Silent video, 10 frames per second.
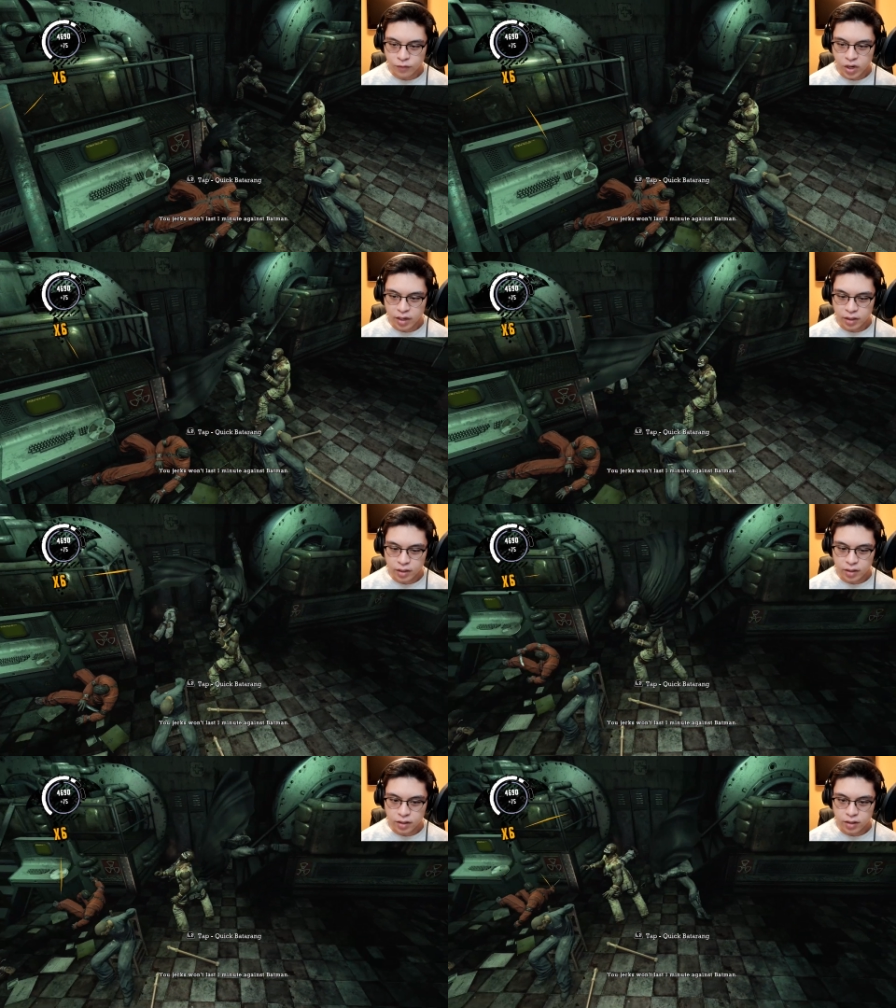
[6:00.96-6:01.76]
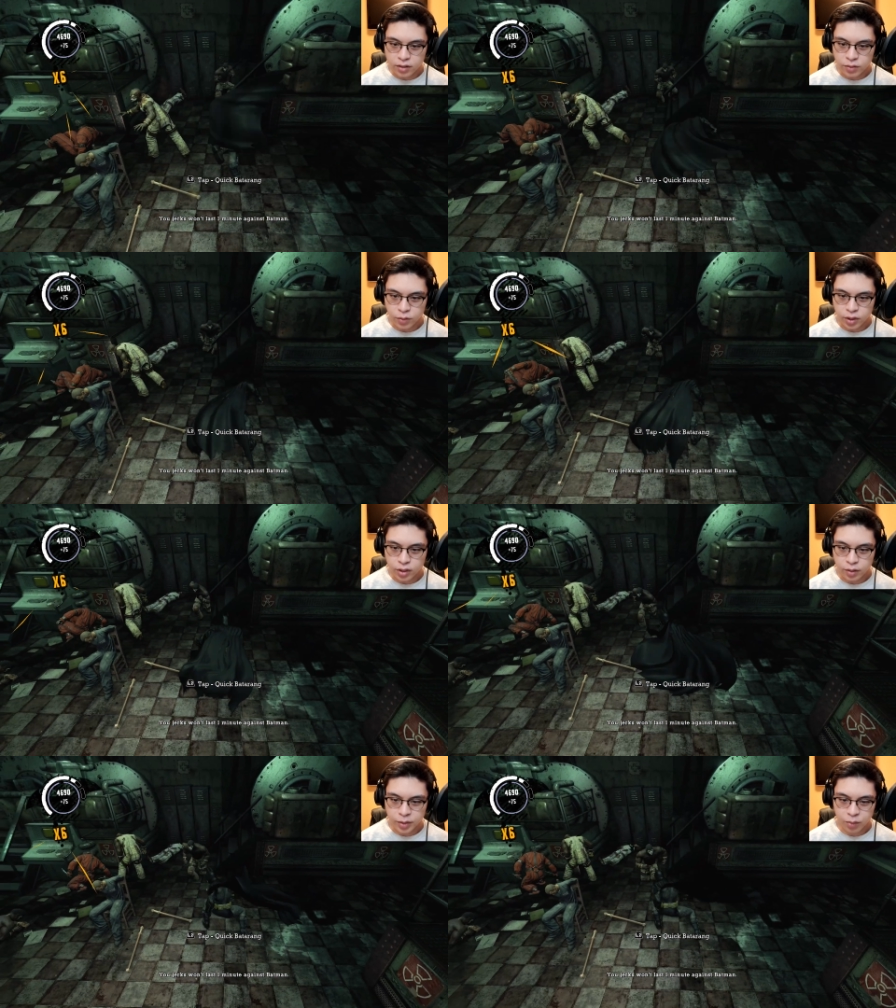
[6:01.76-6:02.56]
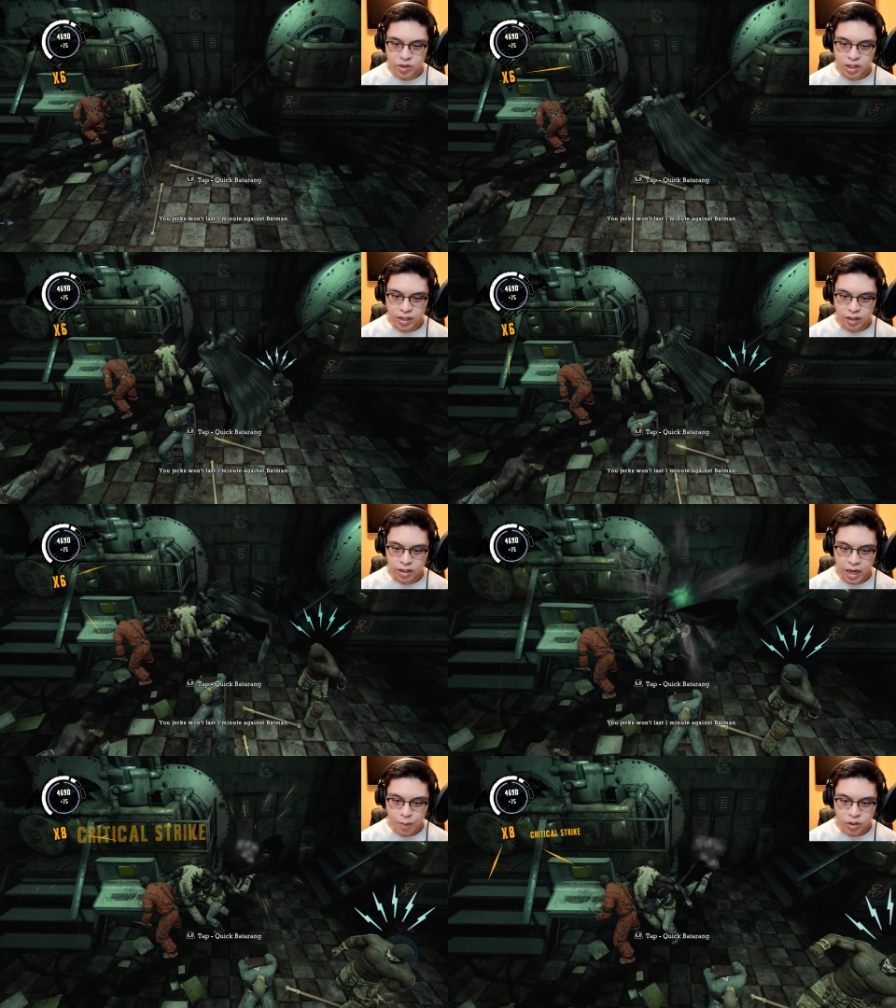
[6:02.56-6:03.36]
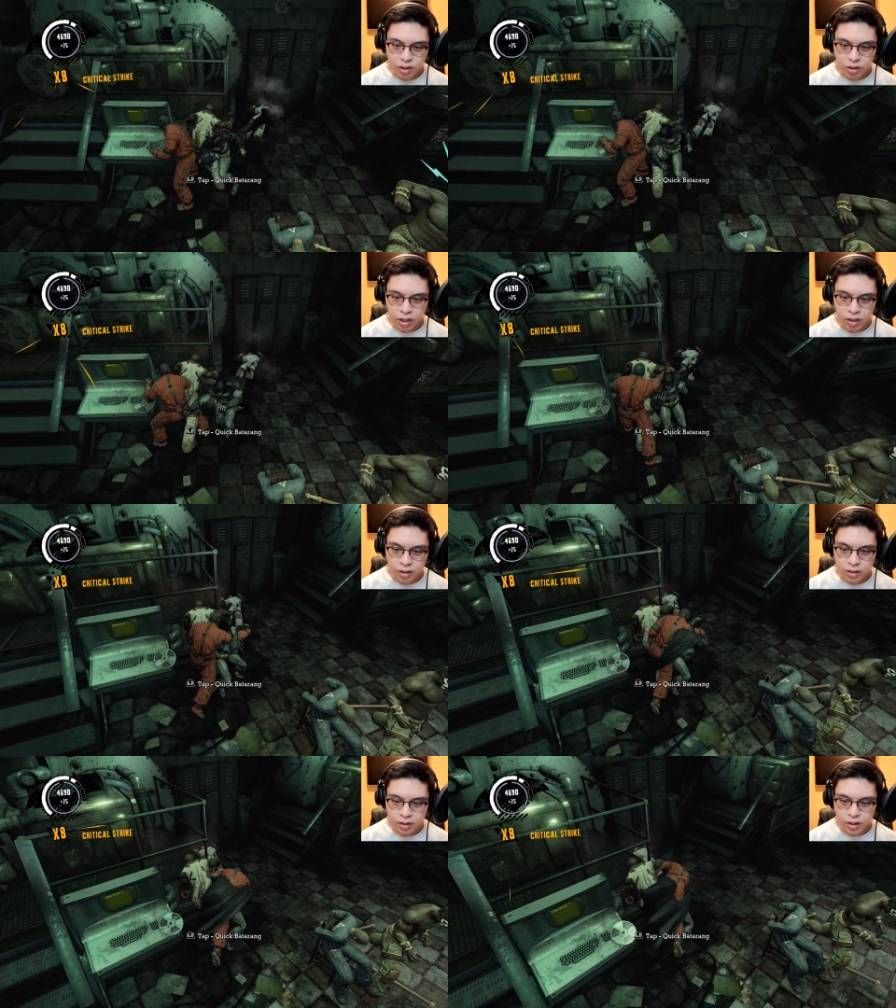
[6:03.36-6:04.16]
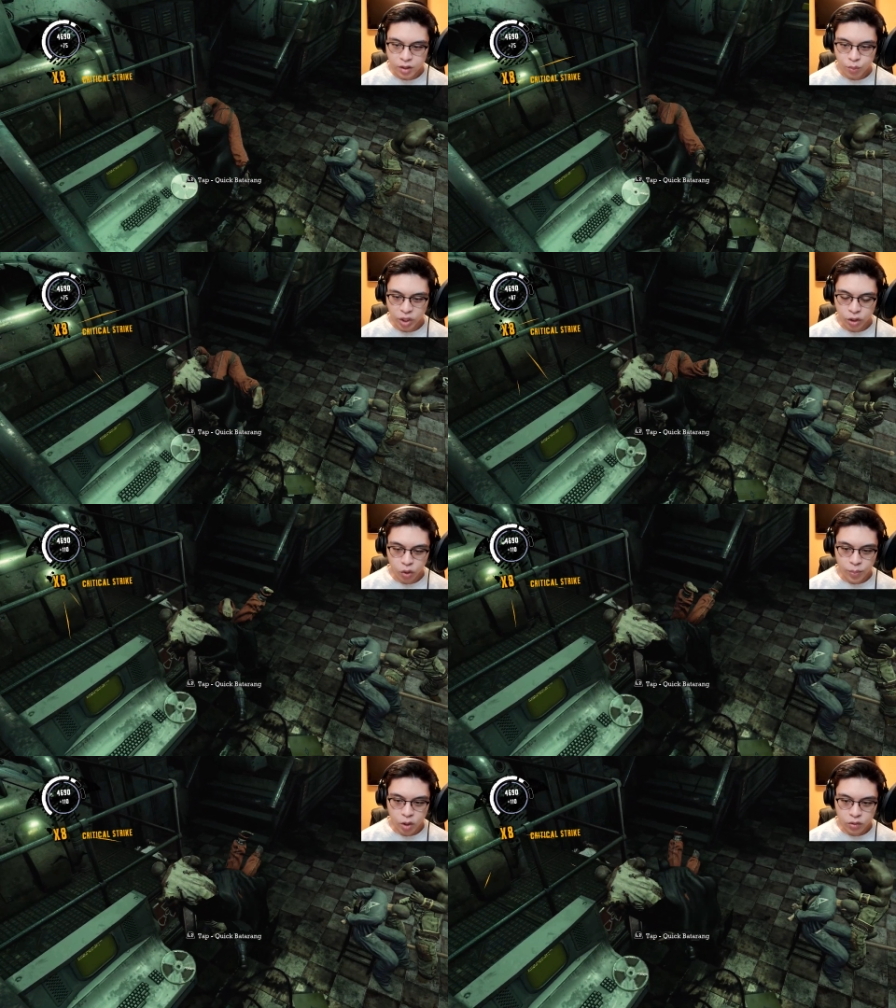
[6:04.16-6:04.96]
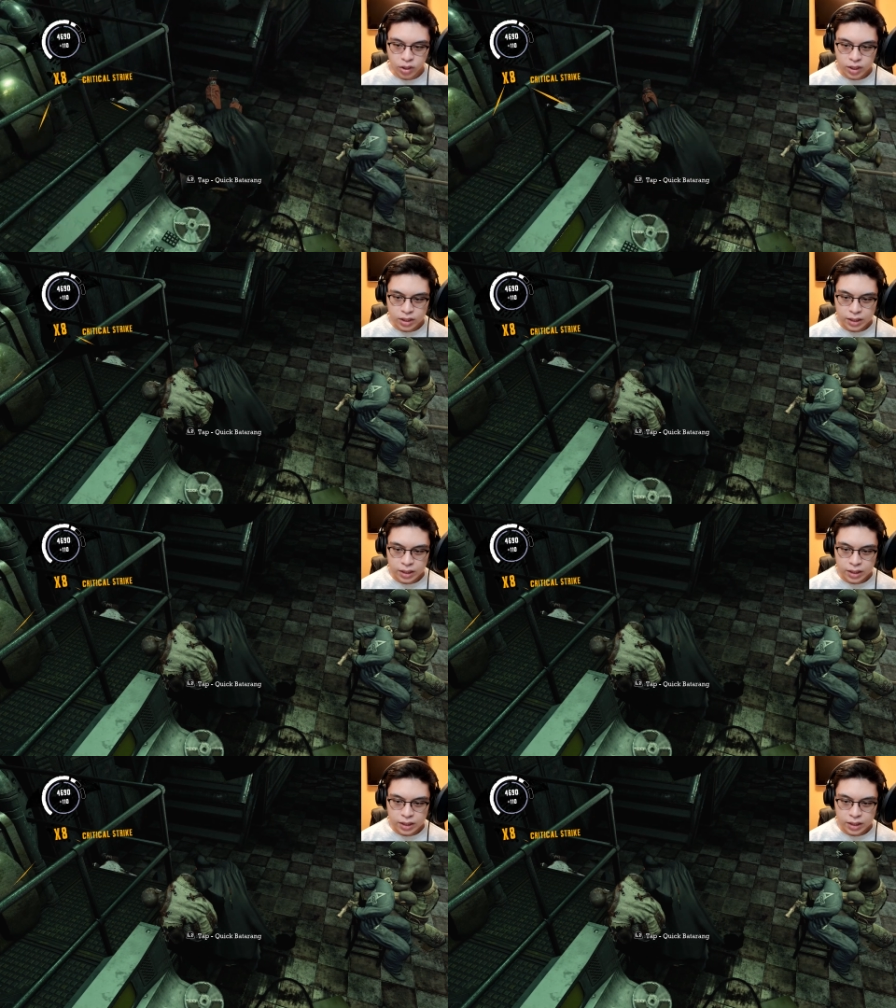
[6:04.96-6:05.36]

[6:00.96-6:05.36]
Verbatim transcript: We're fine. I'm gonna pretend like nothing happened, okay? Break your bone.